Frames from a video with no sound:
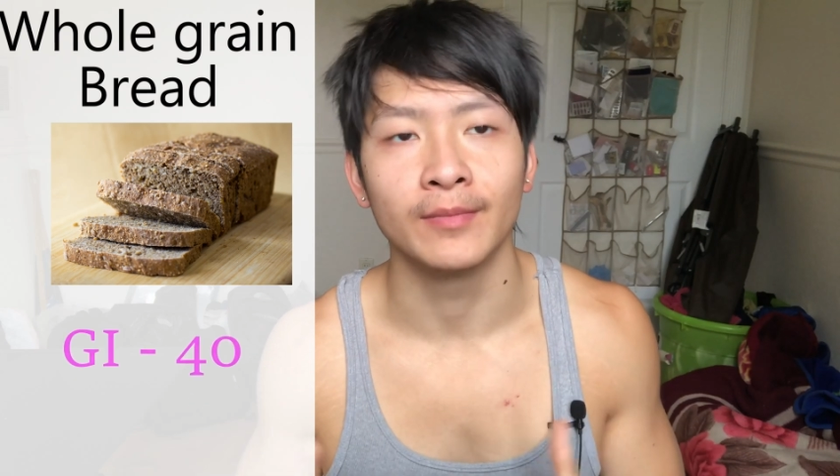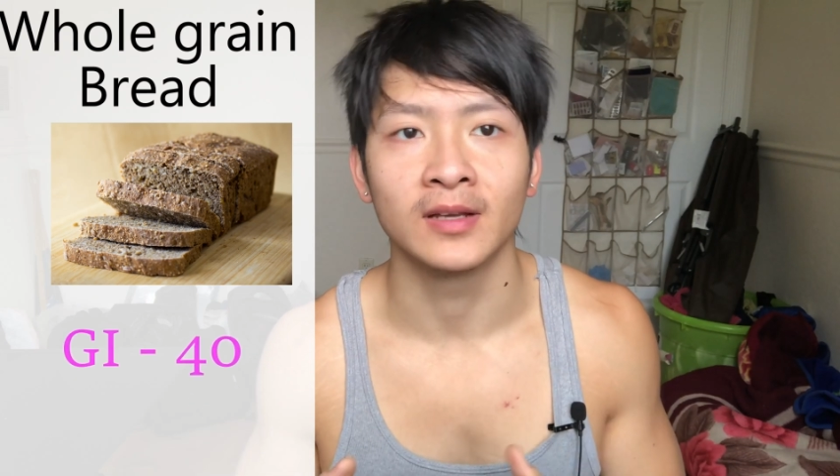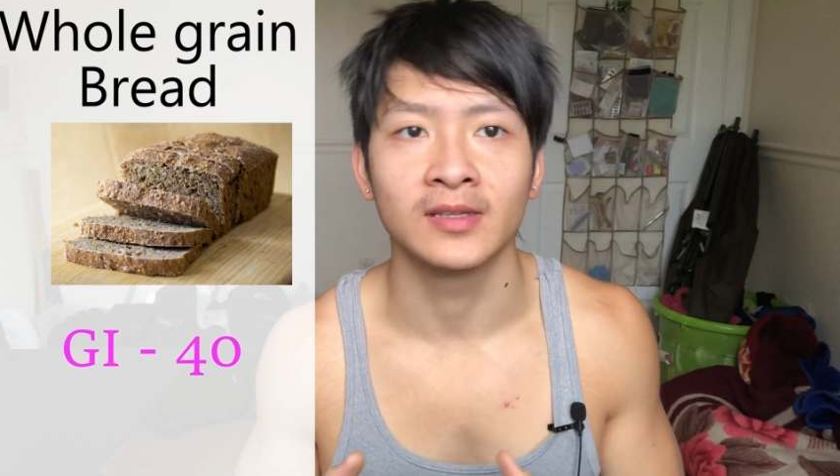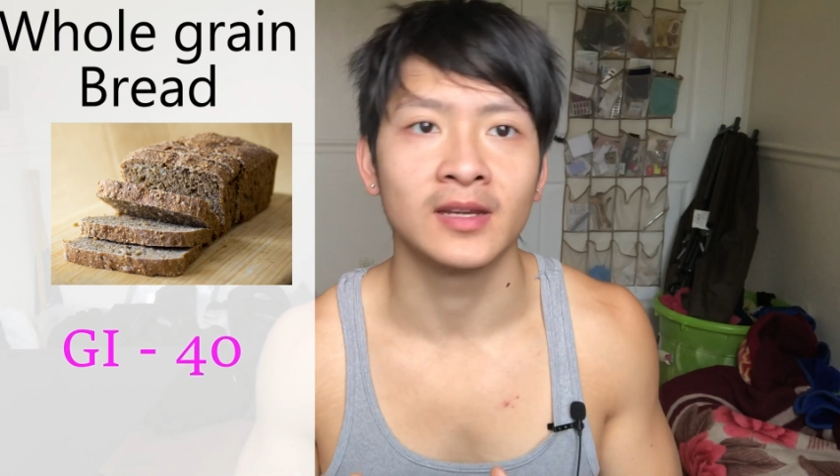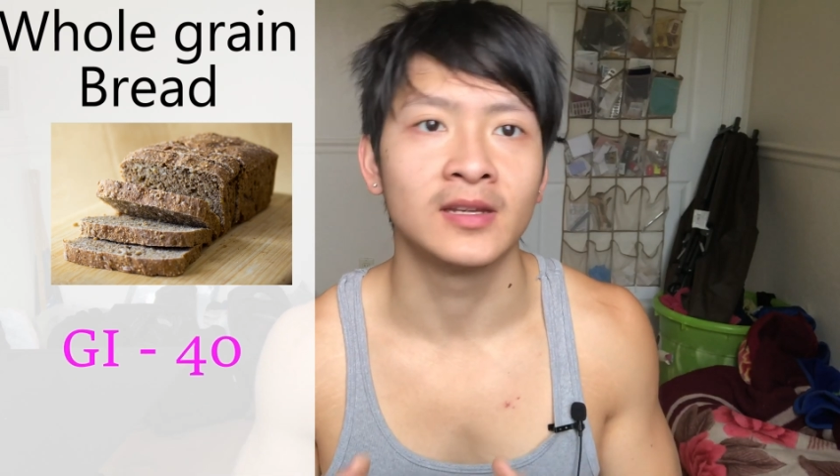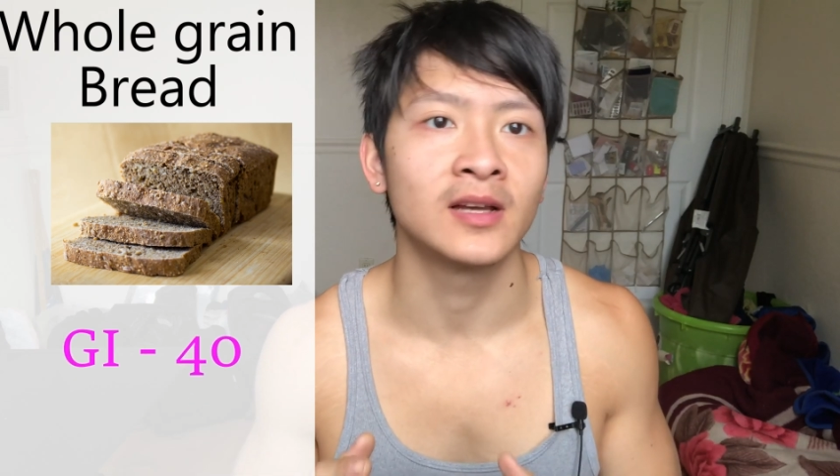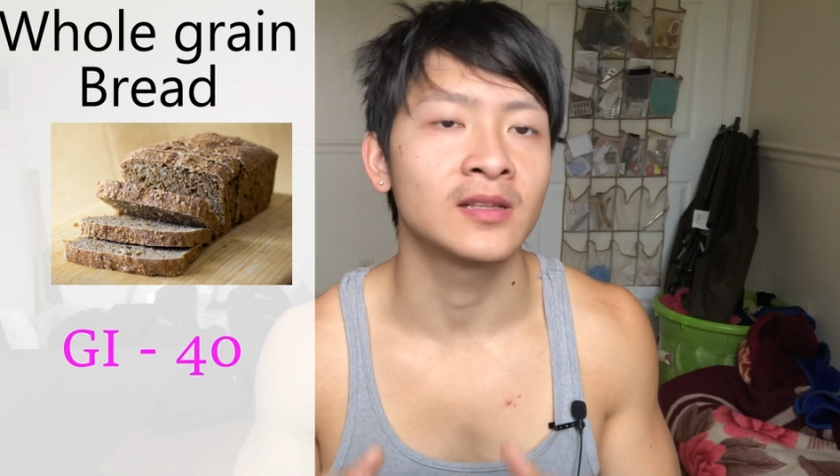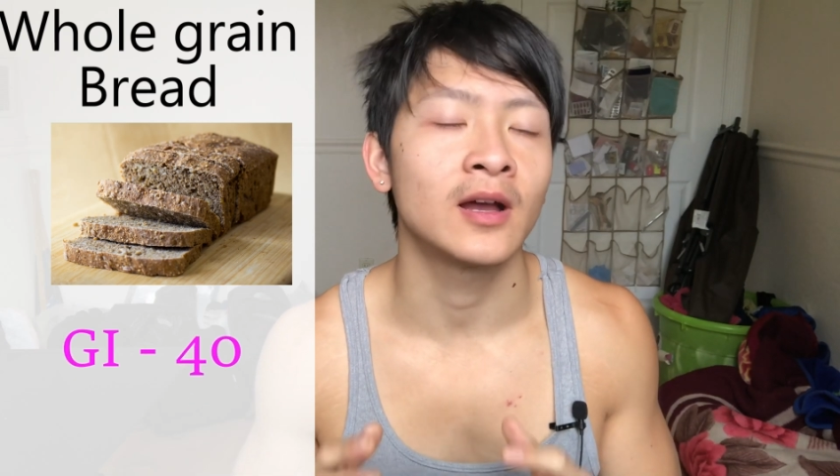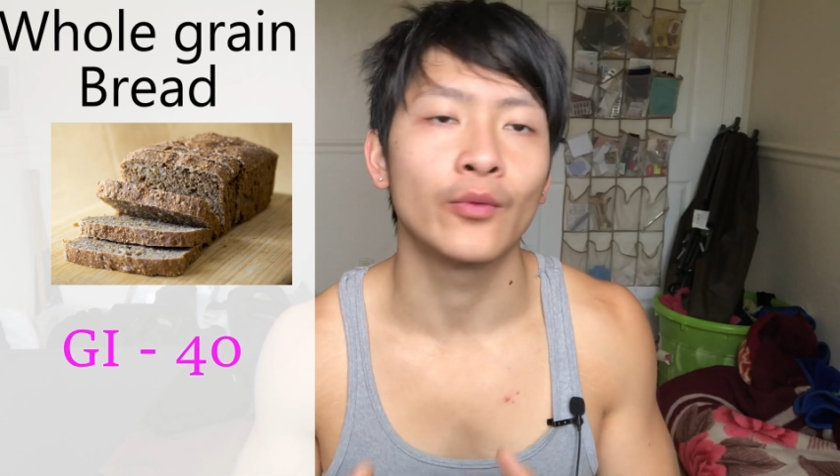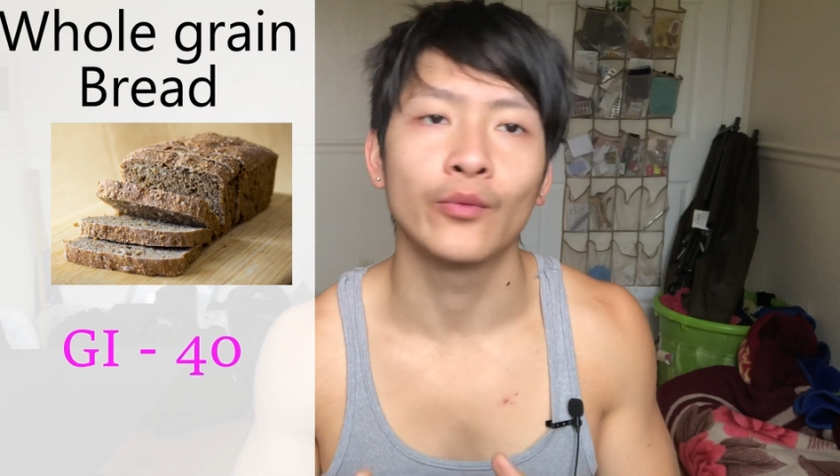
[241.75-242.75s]
because it does
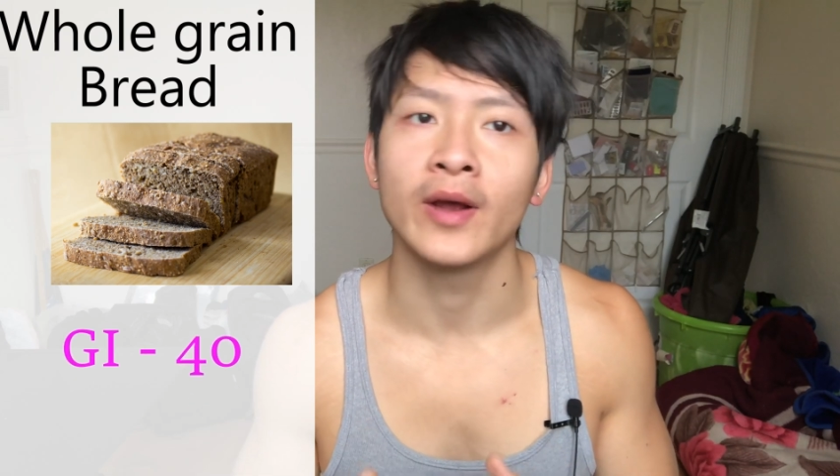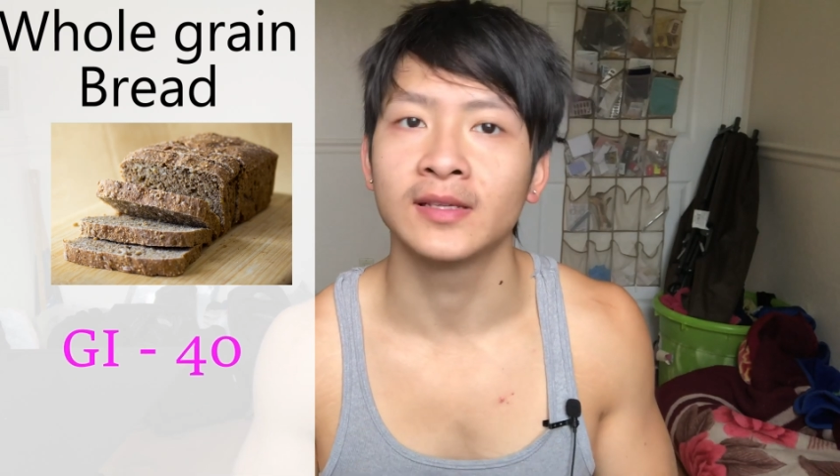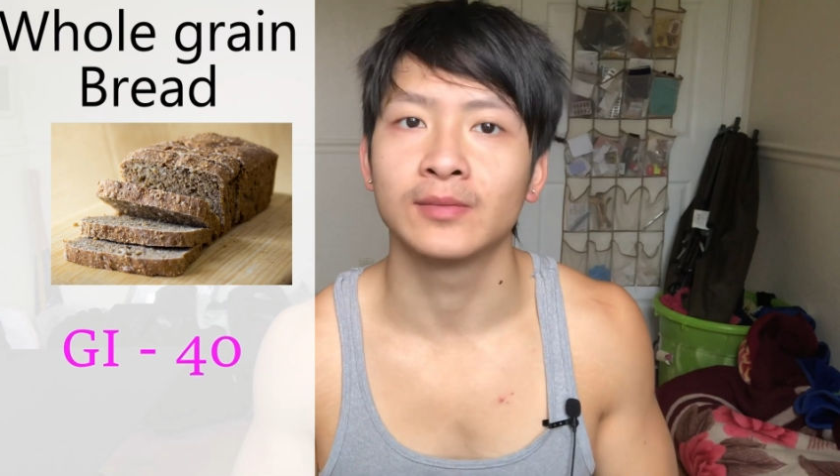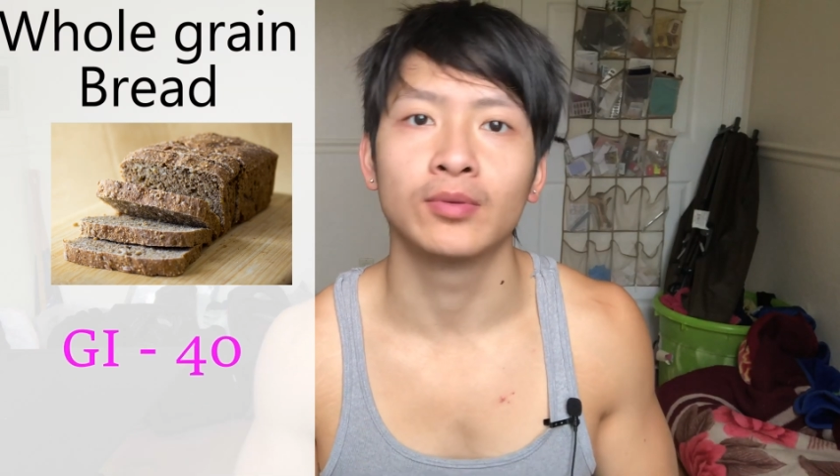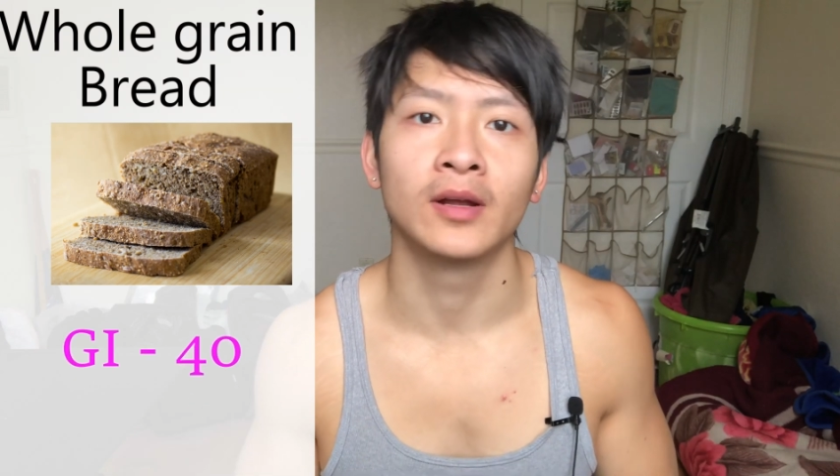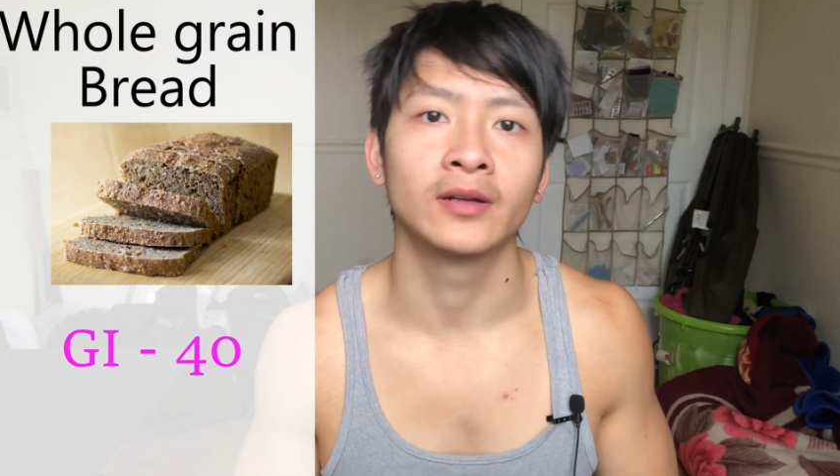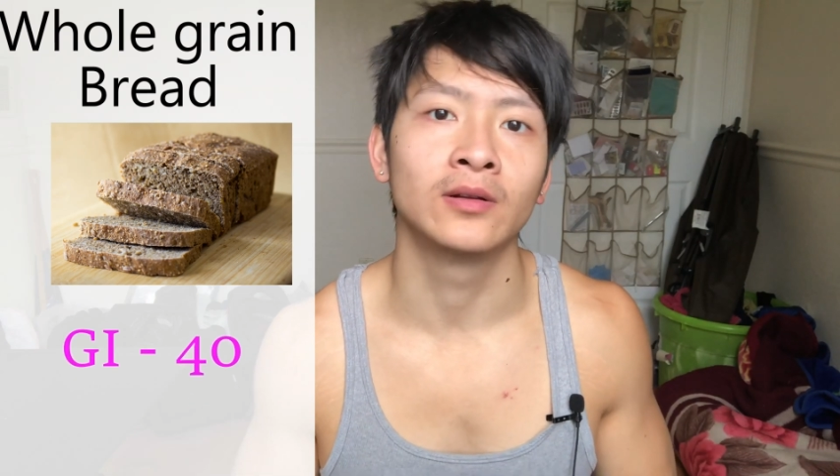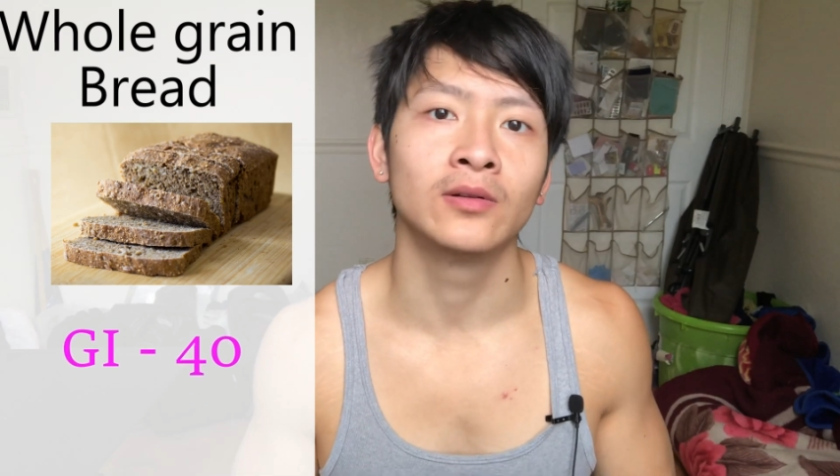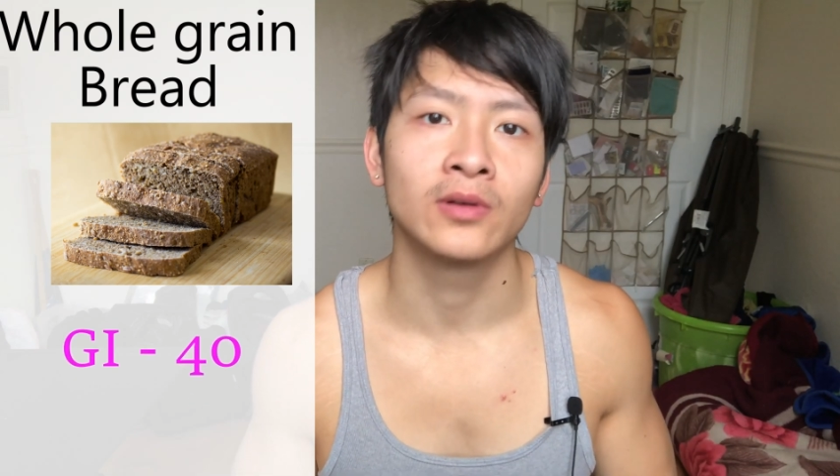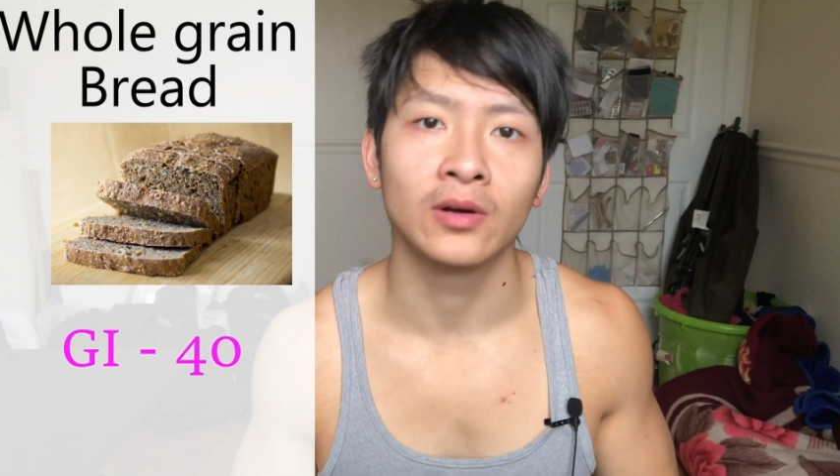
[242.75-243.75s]
not raise blood
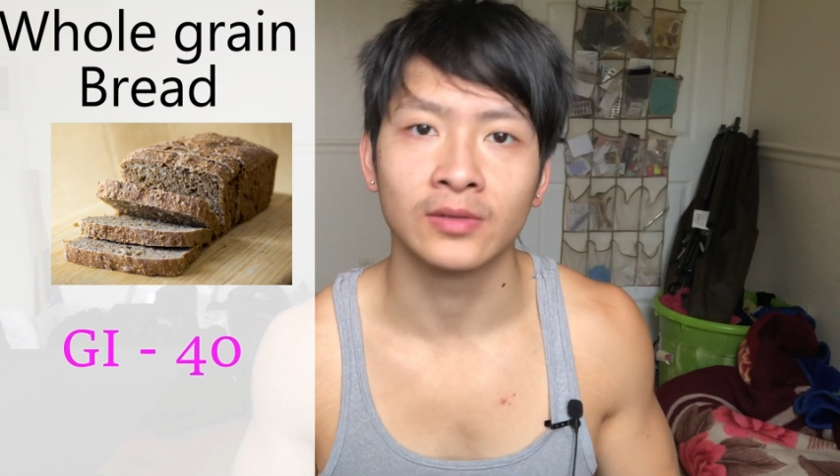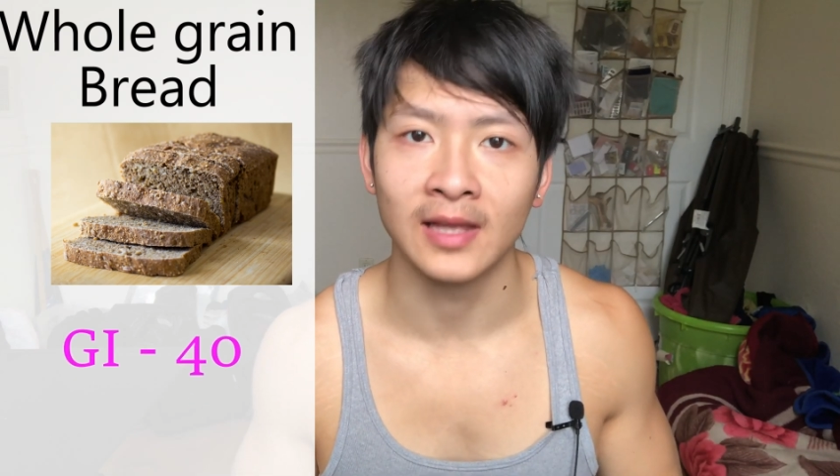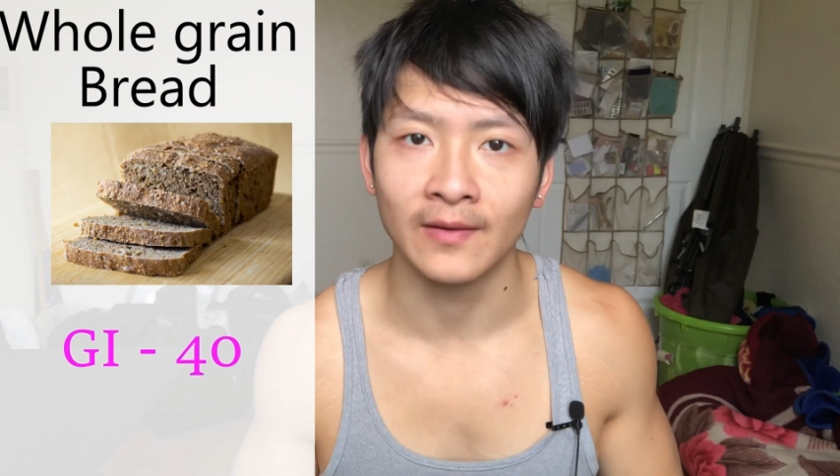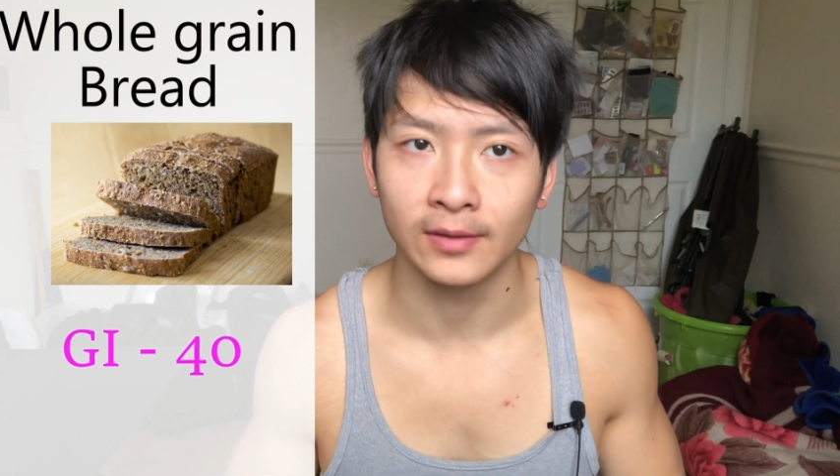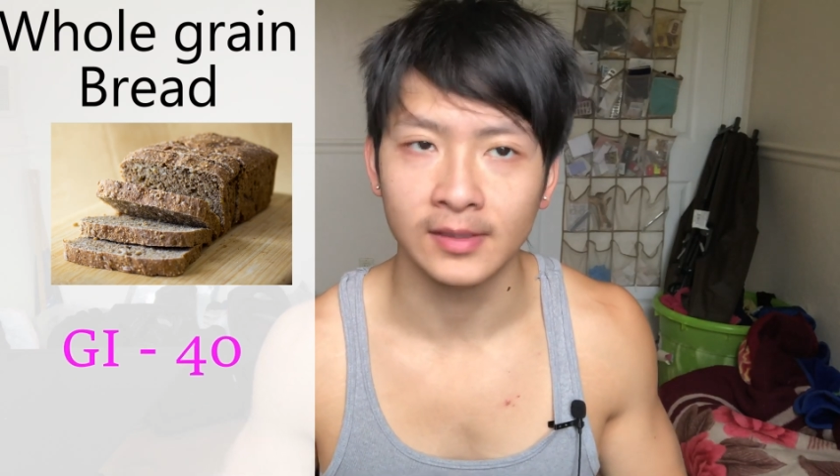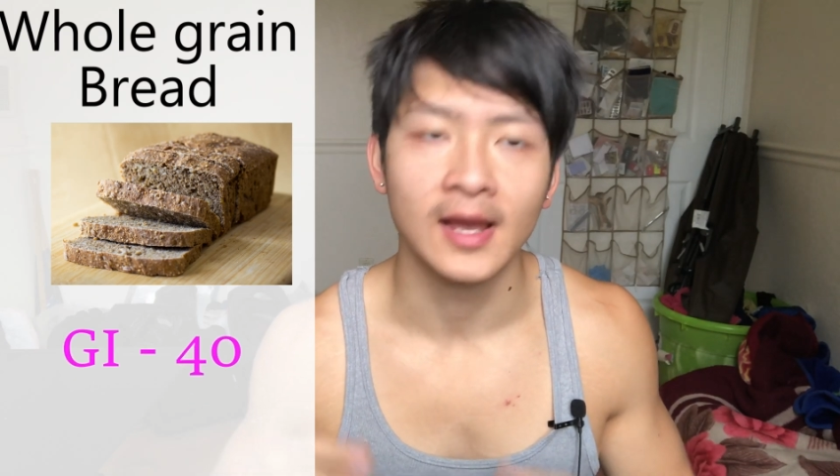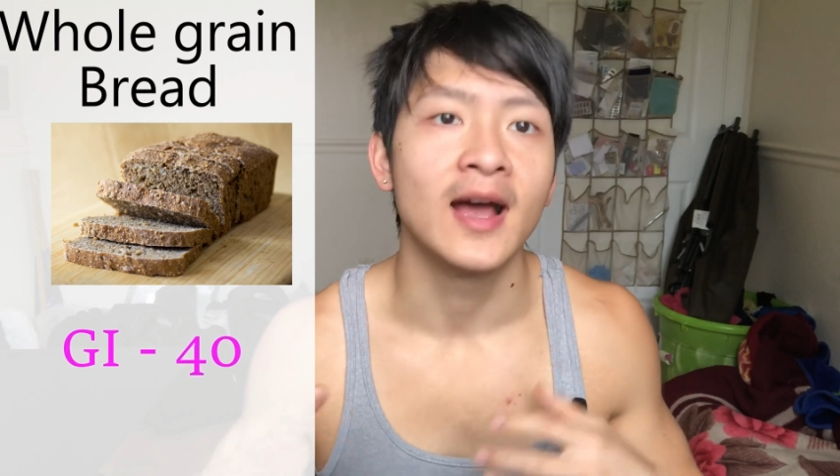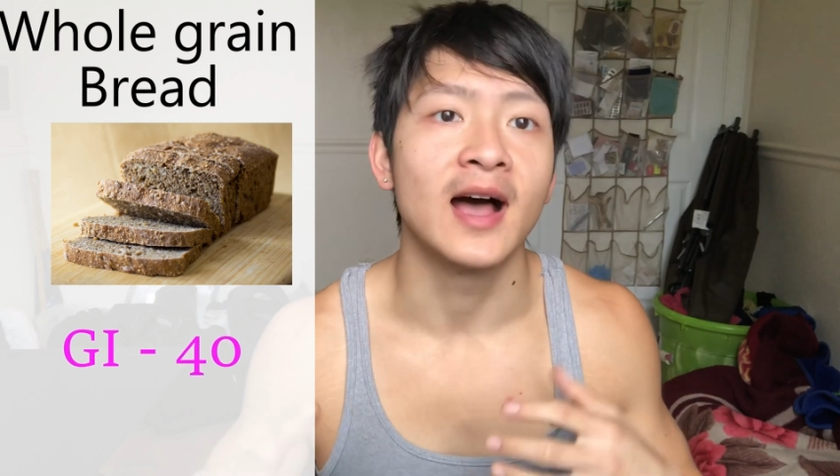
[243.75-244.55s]
glucose levels